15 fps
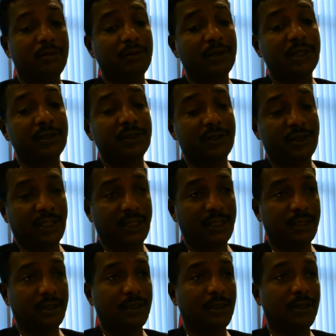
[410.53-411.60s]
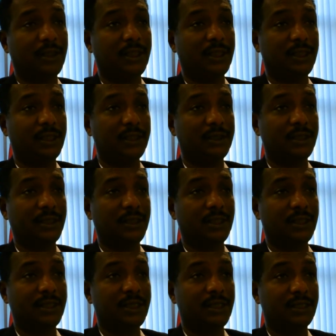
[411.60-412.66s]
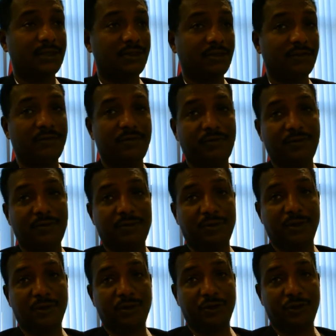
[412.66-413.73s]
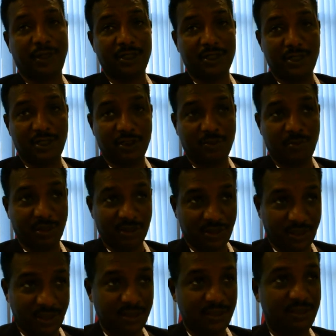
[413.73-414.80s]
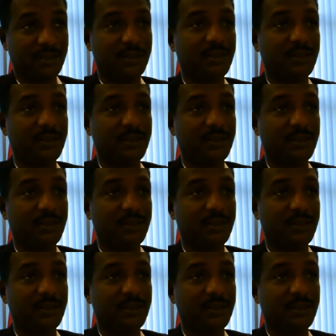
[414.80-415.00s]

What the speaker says: Let's say the dearth of insurance expertise